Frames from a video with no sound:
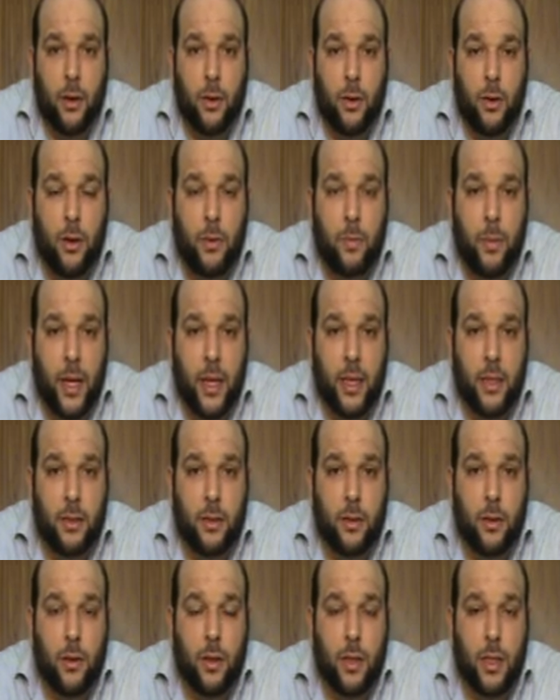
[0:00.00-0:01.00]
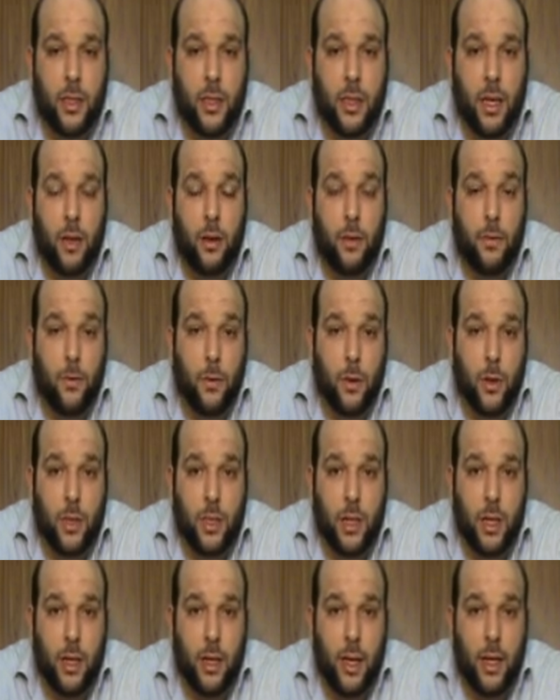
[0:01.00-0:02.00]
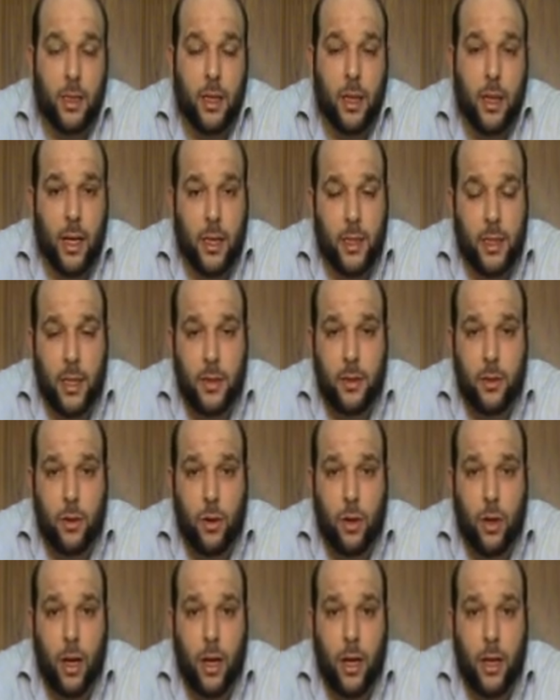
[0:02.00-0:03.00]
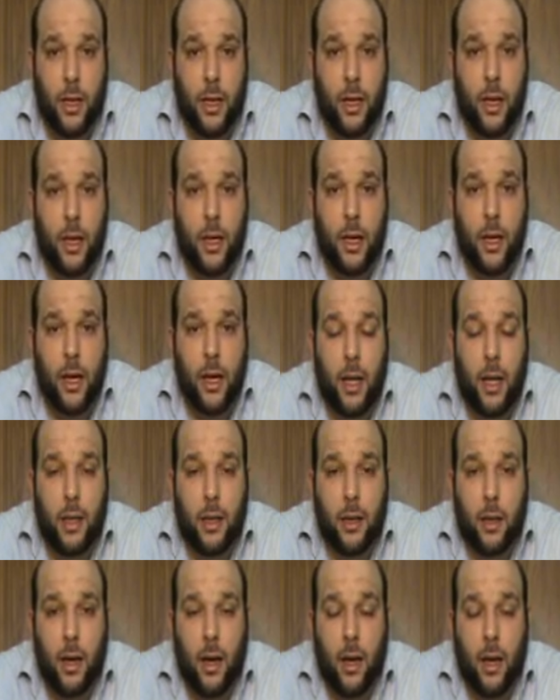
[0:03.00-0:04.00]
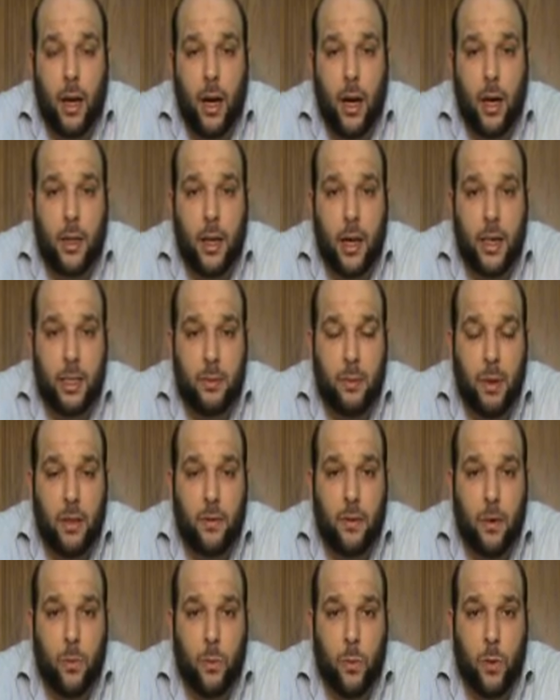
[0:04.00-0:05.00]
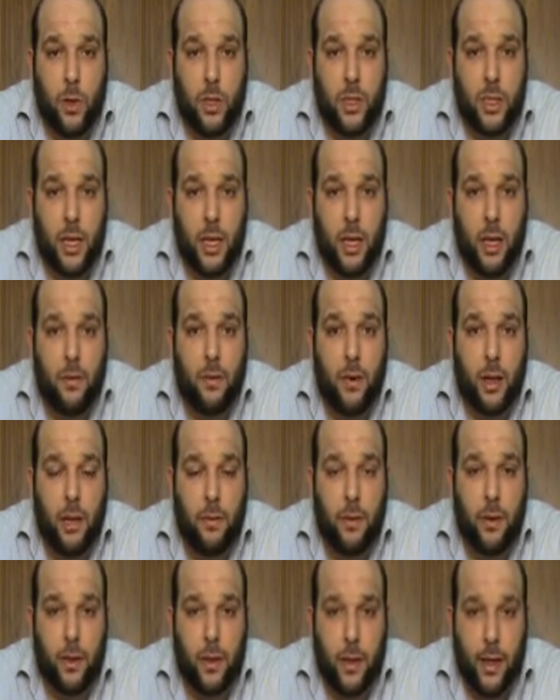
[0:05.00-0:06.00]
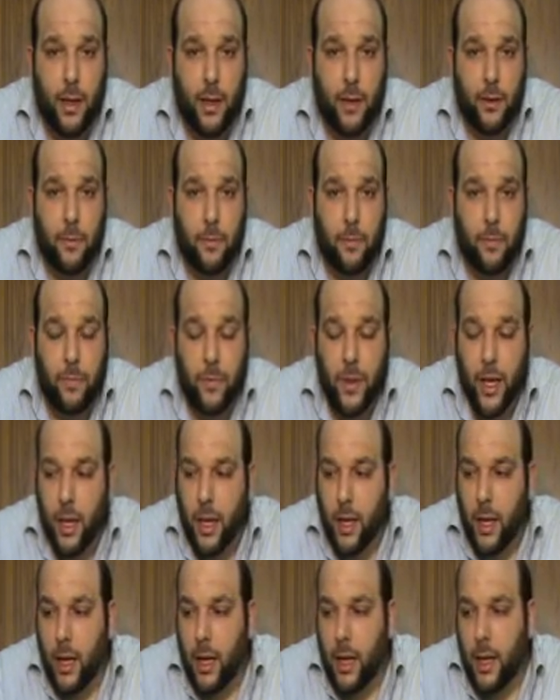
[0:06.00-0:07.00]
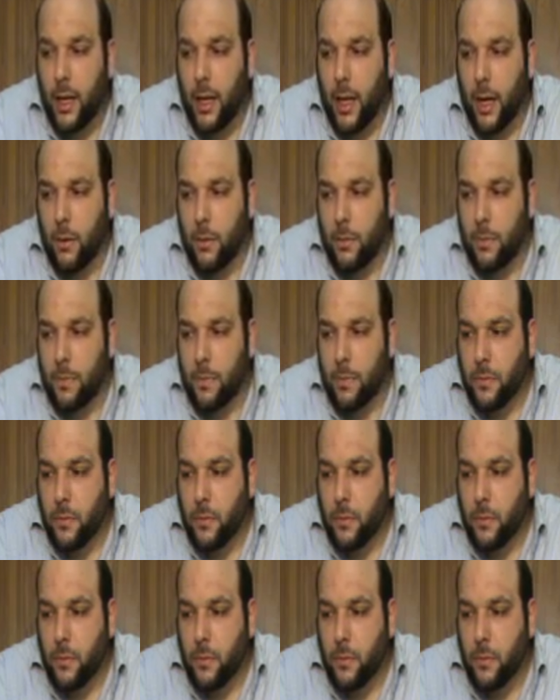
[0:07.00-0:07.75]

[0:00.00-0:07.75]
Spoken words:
are all based on the design of water, as Allah says in the Quran, and Allah God has made from water every living thing. Now,